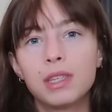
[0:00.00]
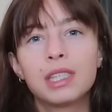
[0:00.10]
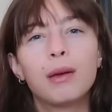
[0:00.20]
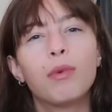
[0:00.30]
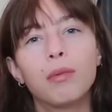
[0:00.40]
The
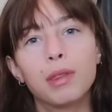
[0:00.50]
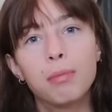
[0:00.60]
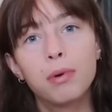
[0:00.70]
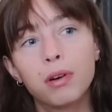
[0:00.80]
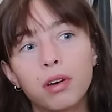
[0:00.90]
same way with
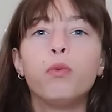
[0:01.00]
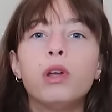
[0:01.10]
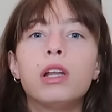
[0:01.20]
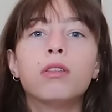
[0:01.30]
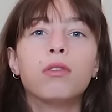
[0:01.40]
a book, you're
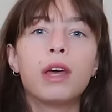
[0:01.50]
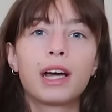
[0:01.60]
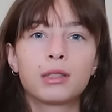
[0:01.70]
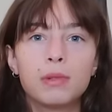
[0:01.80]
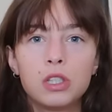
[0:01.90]
reading through the
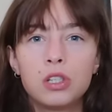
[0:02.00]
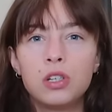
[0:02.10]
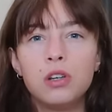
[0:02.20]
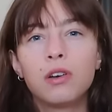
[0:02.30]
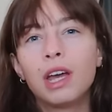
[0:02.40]

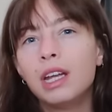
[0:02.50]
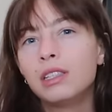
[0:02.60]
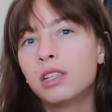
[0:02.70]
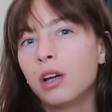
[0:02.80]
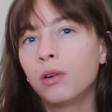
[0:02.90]
exposition, you're getting
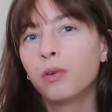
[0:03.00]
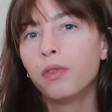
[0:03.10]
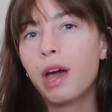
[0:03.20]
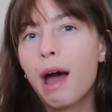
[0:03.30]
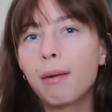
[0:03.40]
to know
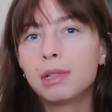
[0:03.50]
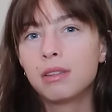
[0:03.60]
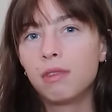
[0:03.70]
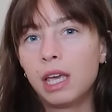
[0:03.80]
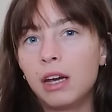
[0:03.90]
the habits
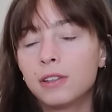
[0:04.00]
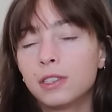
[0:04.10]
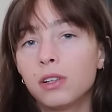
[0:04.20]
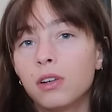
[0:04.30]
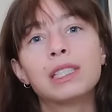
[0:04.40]
of the character.